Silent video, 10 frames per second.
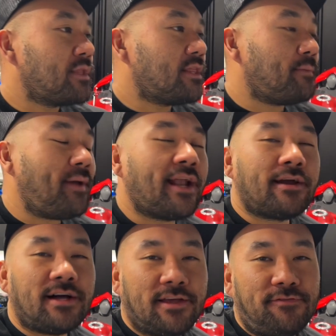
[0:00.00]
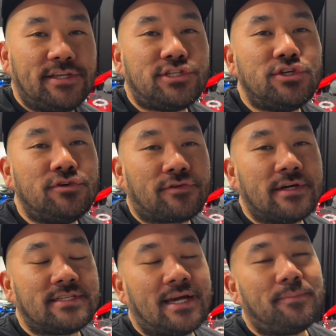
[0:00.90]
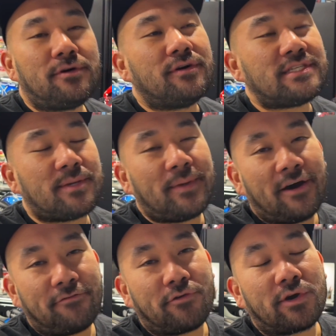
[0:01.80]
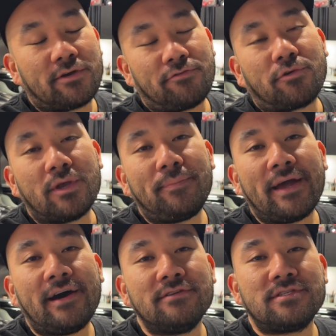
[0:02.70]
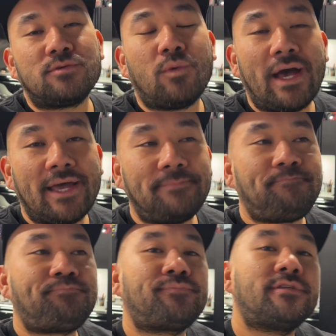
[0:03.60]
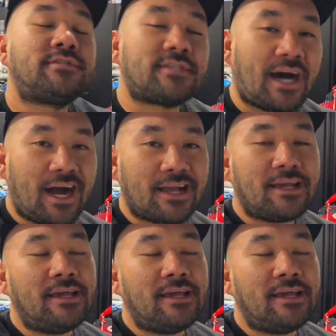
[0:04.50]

The Panigale V2, for example, it's about 440 pounds wet, stock,